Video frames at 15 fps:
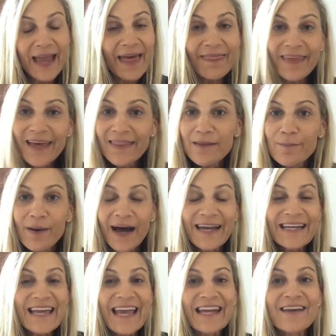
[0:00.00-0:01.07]
And then the body
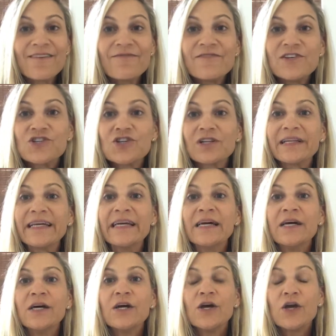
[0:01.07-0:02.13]
can't officially
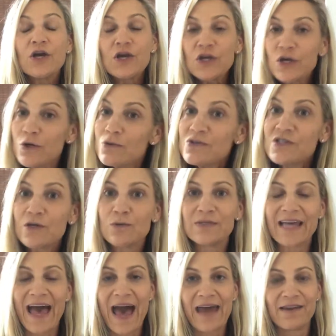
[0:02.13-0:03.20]
use those
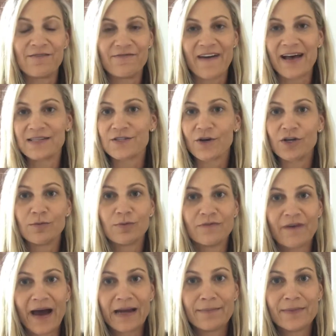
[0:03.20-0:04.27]
added fat-soluble
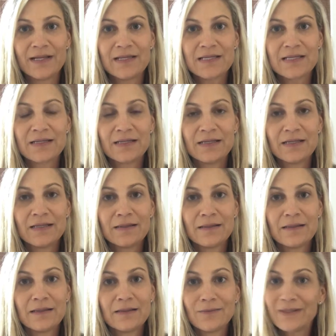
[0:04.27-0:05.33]
vitamins
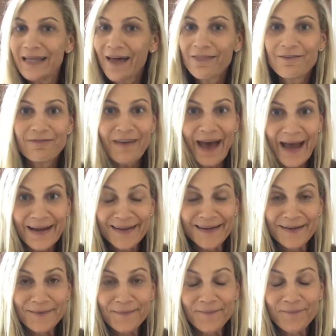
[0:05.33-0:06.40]
without the fat.
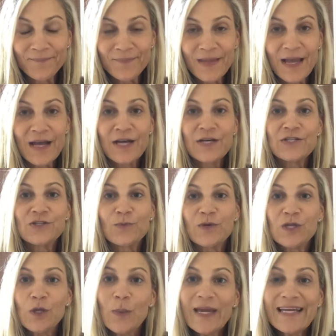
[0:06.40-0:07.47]
So
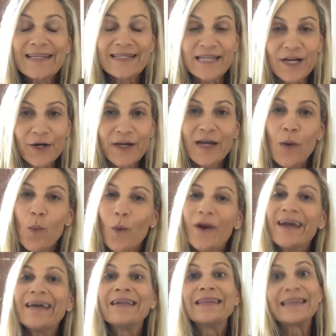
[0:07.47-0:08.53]
when you eat dairy,
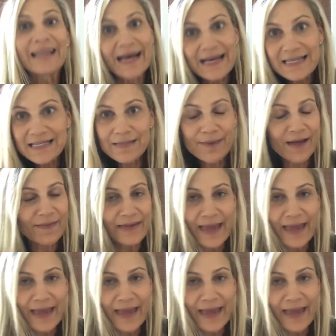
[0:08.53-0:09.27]
worry less about the